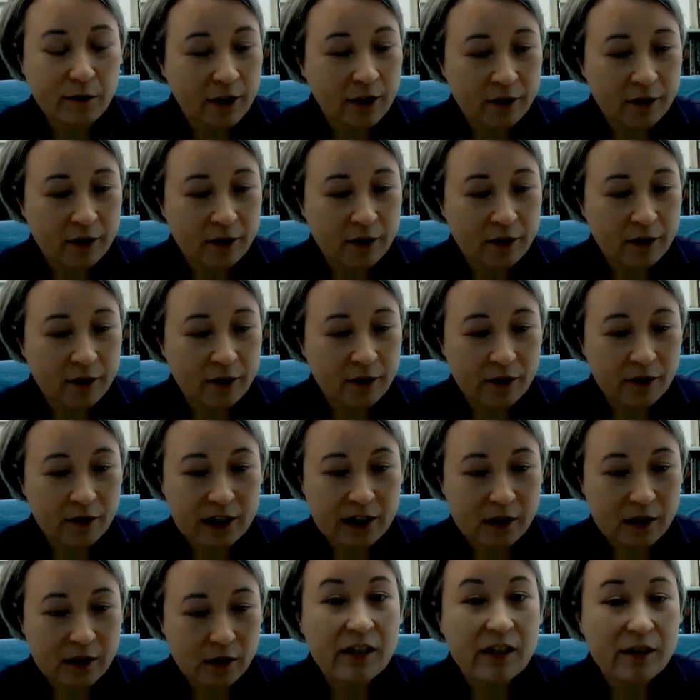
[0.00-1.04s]
these
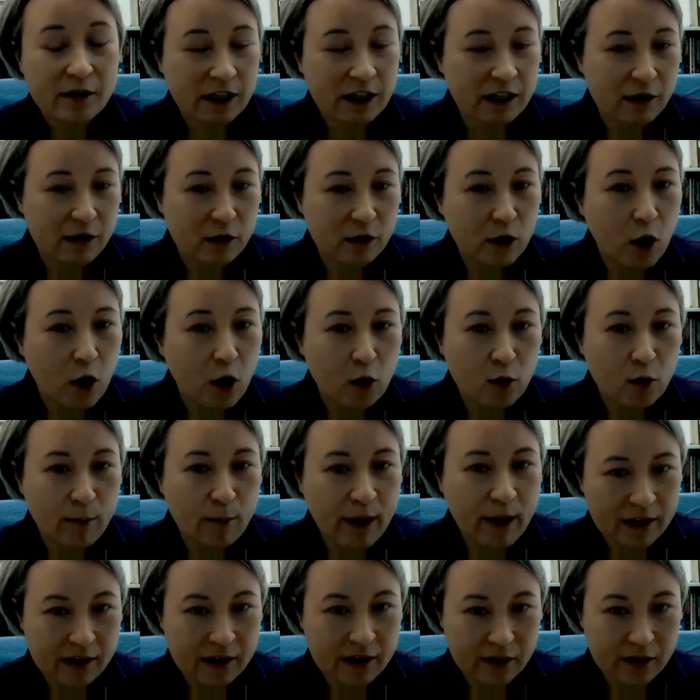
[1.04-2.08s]
low
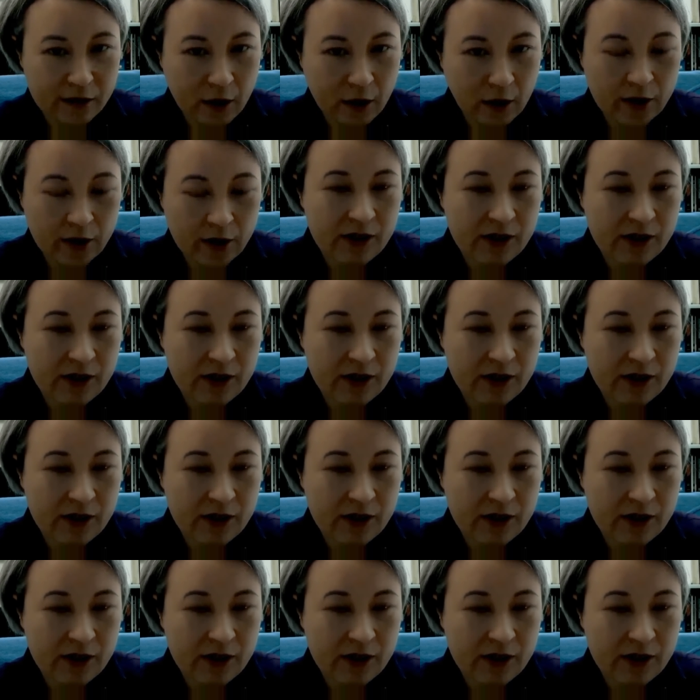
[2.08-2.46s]
mass stars,